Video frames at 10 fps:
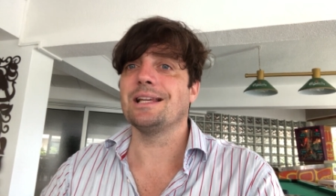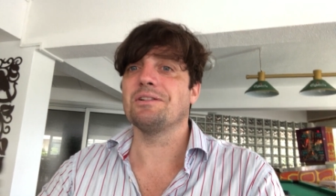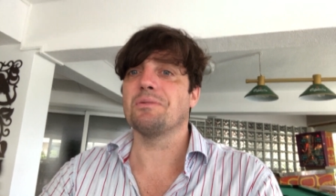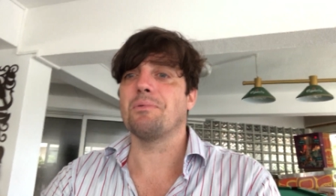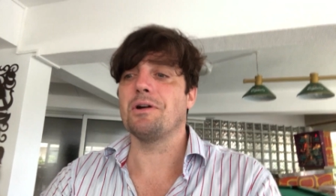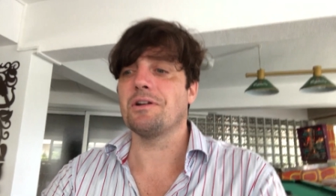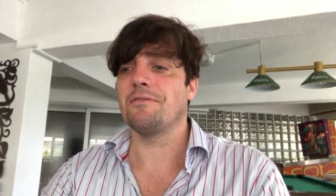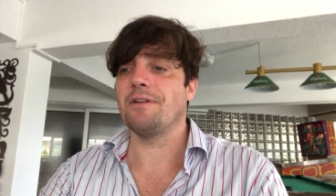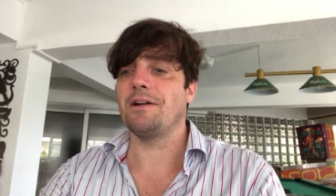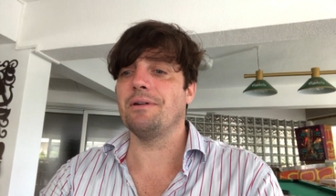Those are
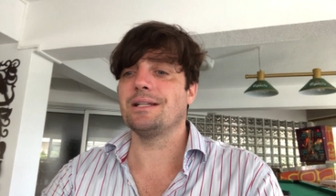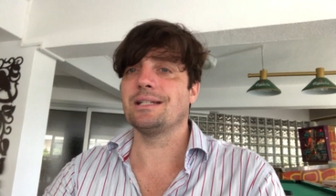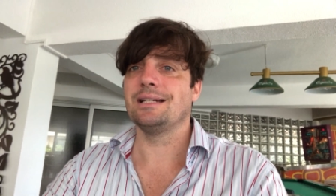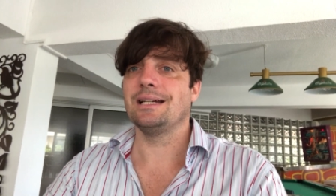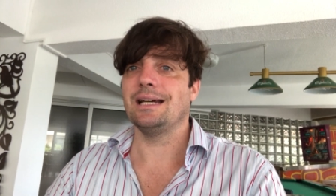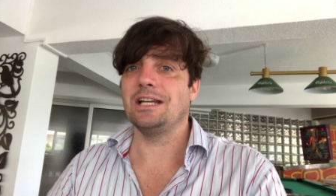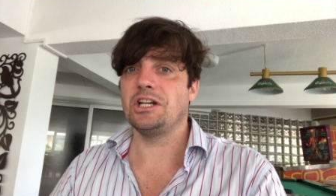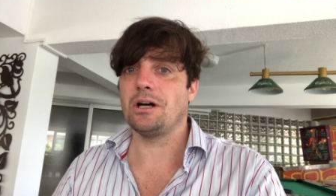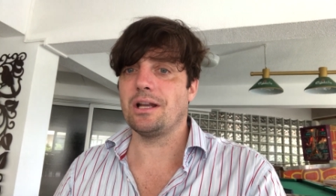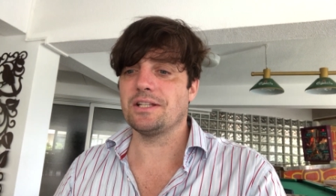pro-Confederate in
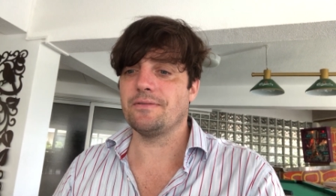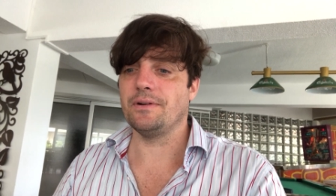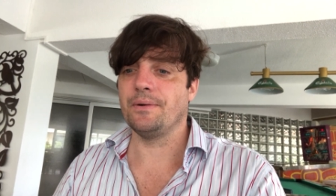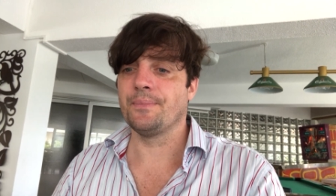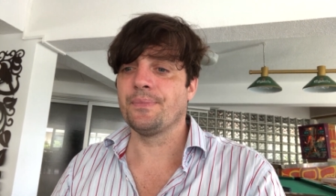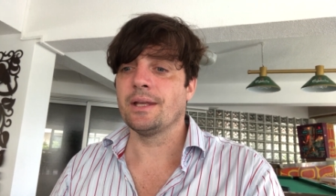Charlottesville.